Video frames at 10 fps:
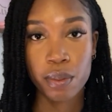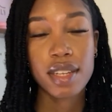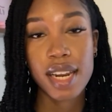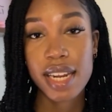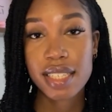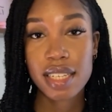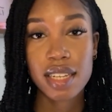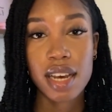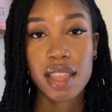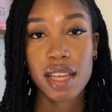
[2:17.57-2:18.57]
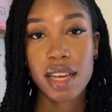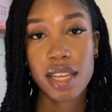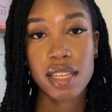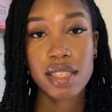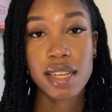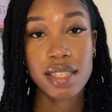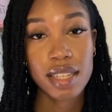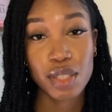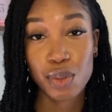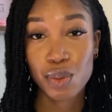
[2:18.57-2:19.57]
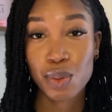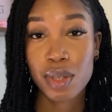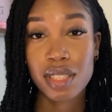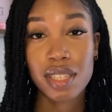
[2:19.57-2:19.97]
So the next thing that I think is essential